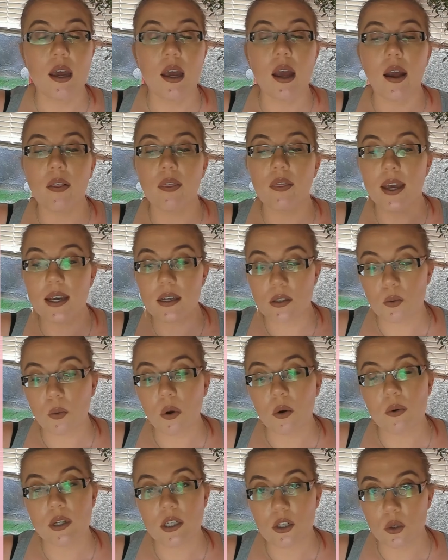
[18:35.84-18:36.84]
That's
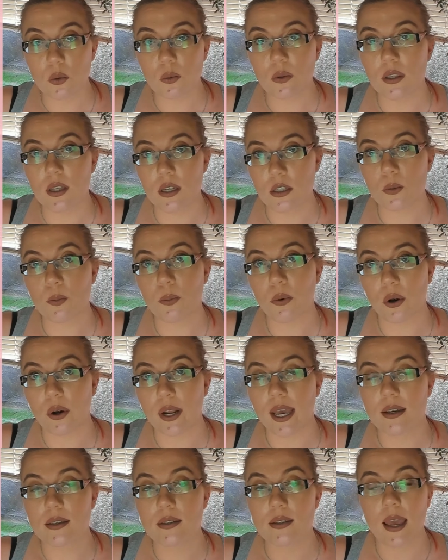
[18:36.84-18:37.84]
what we do with these
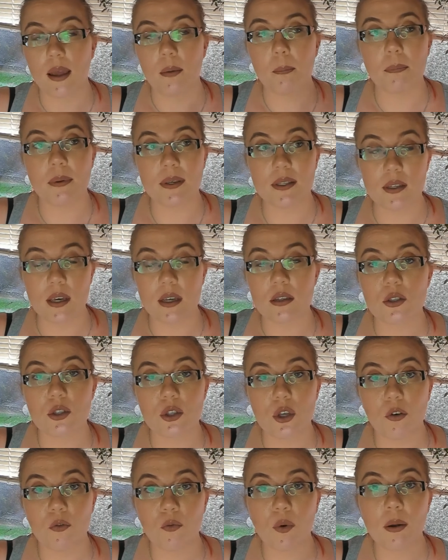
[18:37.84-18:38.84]
products, and biscuits
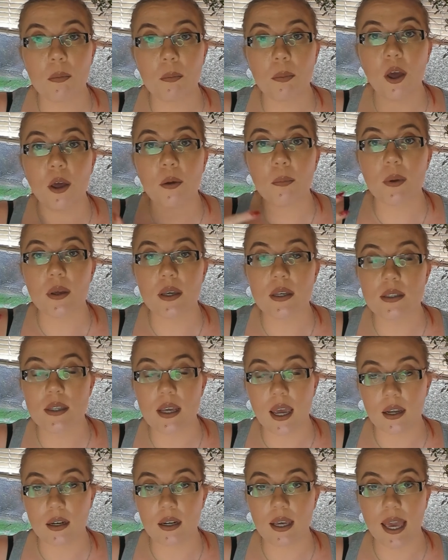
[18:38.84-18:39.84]
serve one purpose
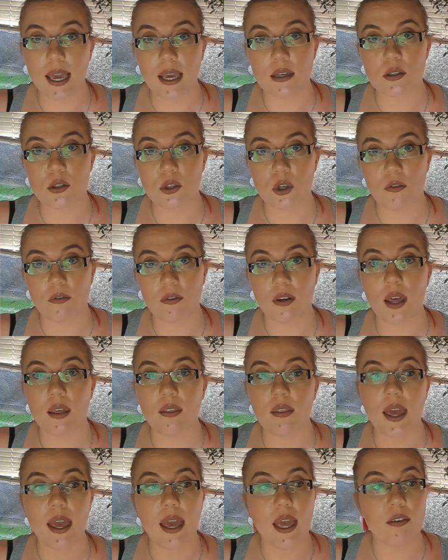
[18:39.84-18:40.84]
and cakes serve
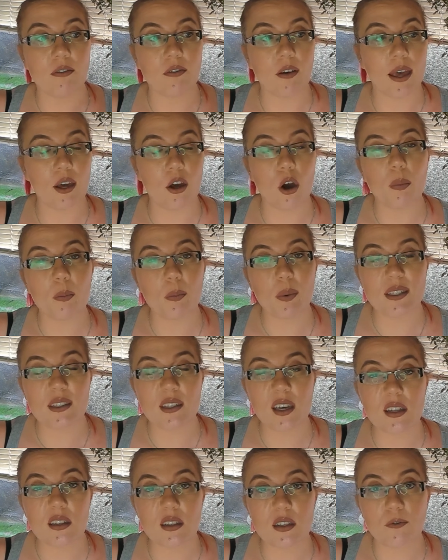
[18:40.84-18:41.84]
another. If I got
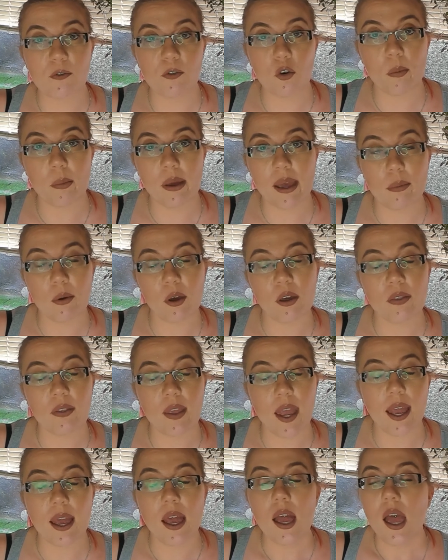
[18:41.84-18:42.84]
biscuits for my
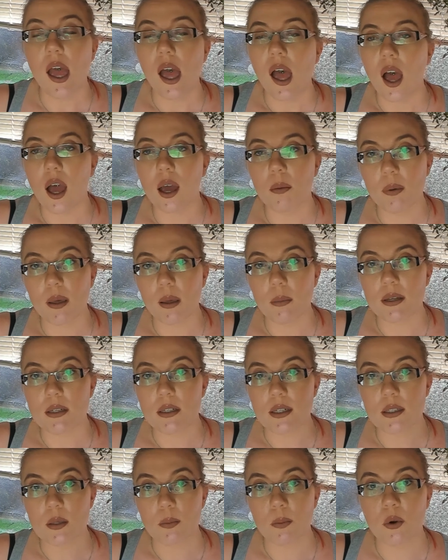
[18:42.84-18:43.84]
birthday, I'd be a bit
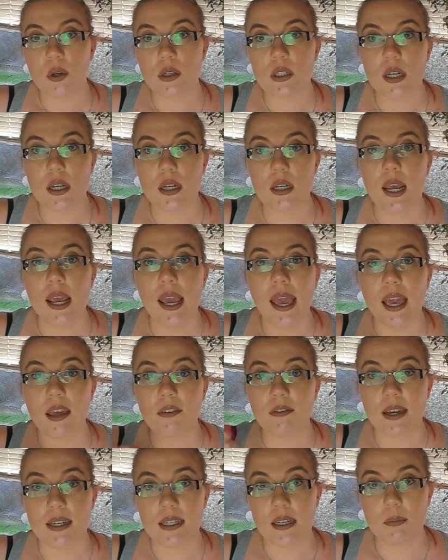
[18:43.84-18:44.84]
disappointed. If
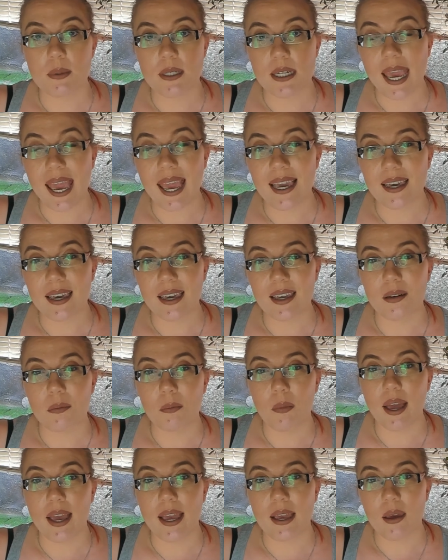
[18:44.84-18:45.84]
I dipped cake in
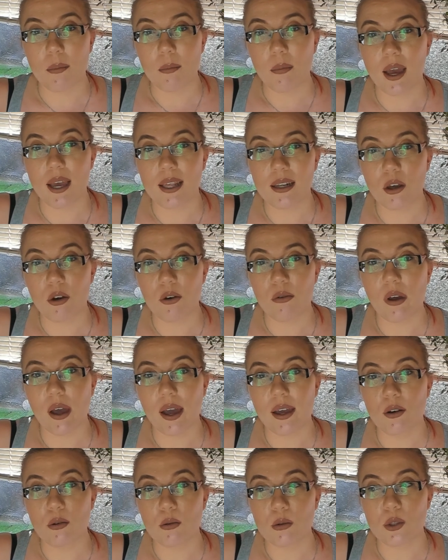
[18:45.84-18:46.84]
my Milo,
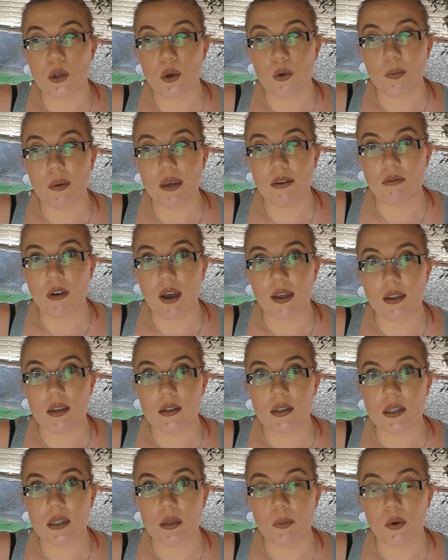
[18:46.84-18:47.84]
I'd also be rather
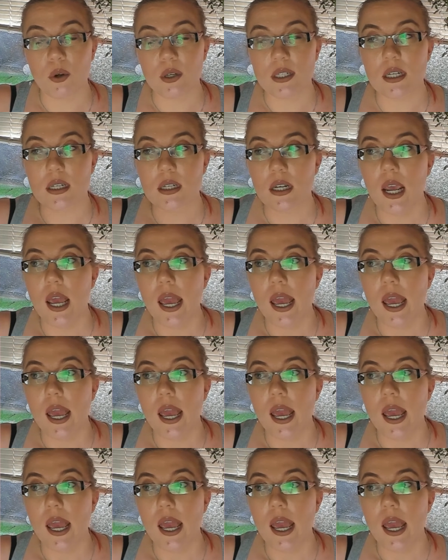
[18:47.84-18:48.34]
disappointed.